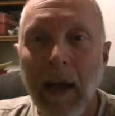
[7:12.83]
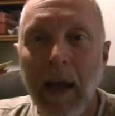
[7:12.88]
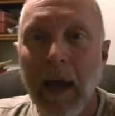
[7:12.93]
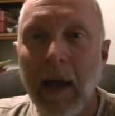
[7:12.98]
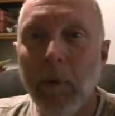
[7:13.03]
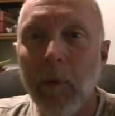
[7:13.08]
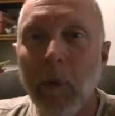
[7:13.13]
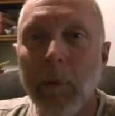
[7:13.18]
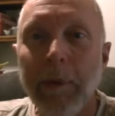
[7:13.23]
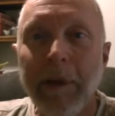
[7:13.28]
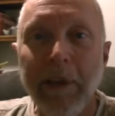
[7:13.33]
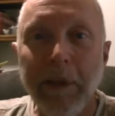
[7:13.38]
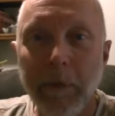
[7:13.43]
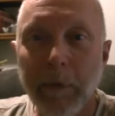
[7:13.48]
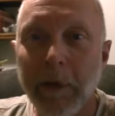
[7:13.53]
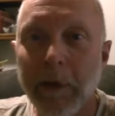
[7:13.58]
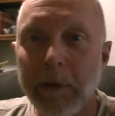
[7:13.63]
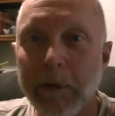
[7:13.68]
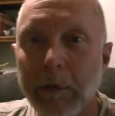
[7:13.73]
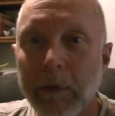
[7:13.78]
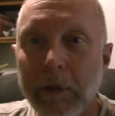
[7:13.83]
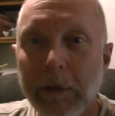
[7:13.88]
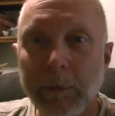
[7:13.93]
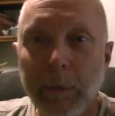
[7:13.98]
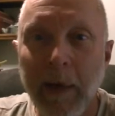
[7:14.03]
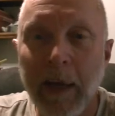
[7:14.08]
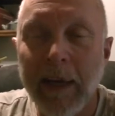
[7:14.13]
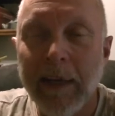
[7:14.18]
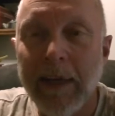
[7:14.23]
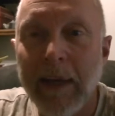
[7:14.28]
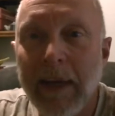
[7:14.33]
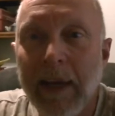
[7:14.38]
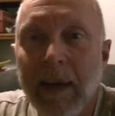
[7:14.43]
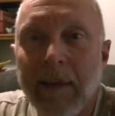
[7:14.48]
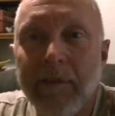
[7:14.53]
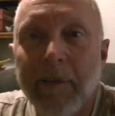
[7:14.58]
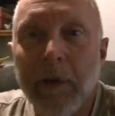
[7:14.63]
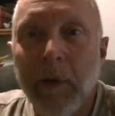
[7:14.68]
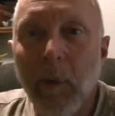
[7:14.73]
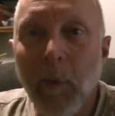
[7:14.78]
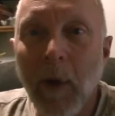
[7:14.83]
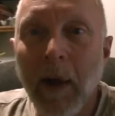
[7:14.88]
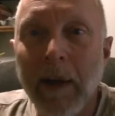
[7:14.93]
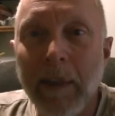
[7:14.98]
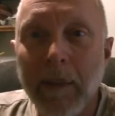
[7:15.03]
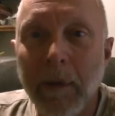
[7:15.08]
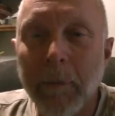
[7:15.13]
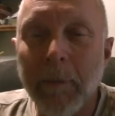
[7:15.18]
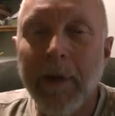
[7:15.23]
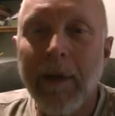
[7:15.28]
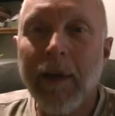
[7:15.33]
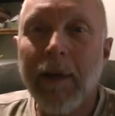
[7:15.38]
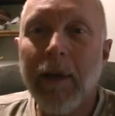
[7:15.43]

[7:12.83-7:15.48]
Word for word: I will be thrilled to respond to every one of them.